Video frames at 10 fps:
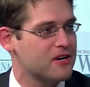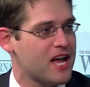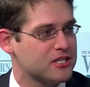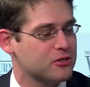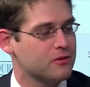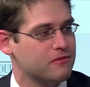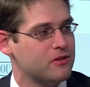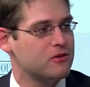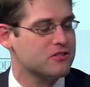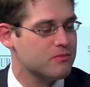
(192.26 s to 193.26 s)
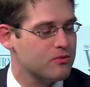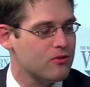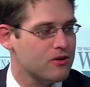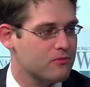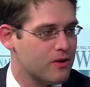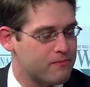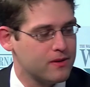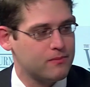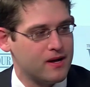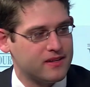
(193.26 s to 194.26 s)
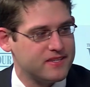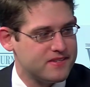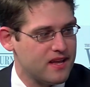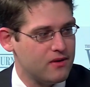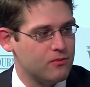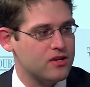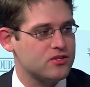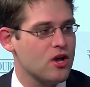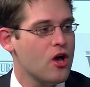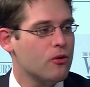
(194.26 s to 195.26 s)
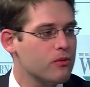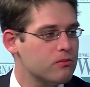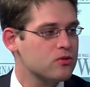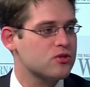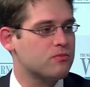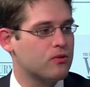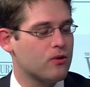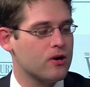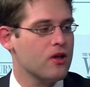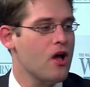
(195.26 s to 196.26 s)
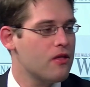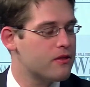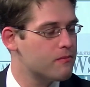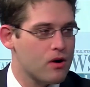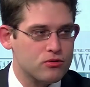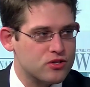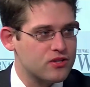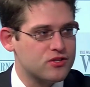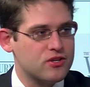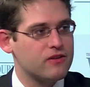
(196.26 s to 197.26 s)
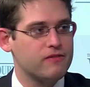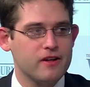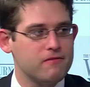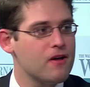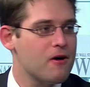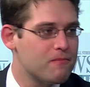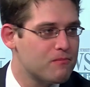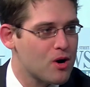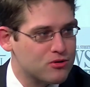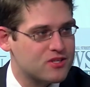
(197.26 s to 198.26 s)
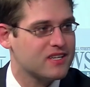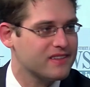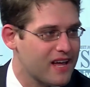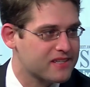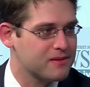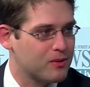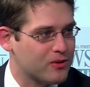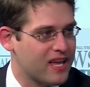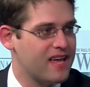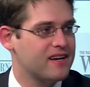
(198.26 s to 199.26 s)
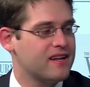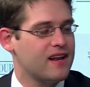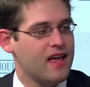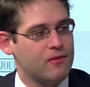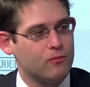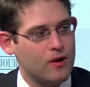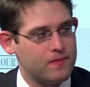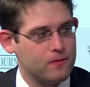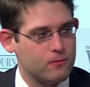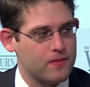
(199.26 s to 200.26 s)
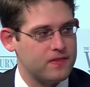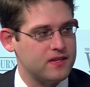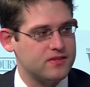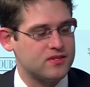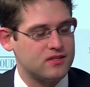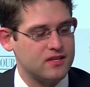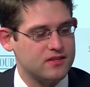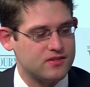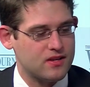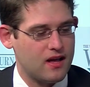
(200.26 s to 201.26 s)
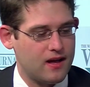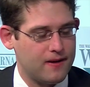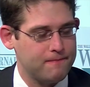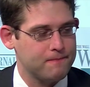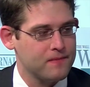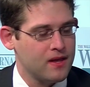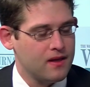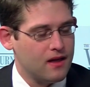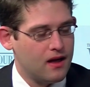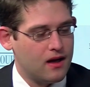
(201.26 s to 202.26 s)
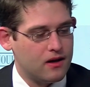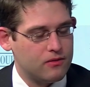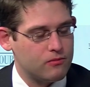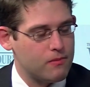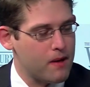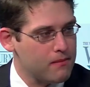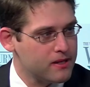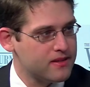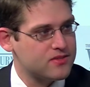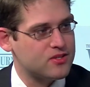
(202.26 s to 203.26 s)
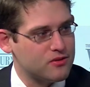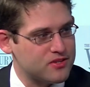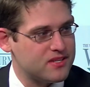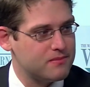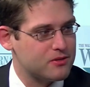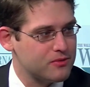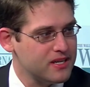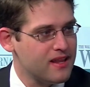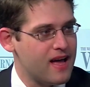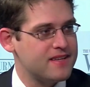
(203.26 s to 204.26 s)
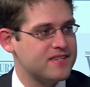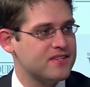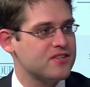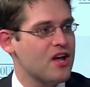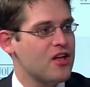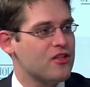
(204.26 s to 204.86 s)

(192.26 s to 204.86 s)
for National Review to support. And what Bill Buckley said was, we will support the most conservative, most electable candidate. And what, what these these um, uh, Republicans don't seem to realize is,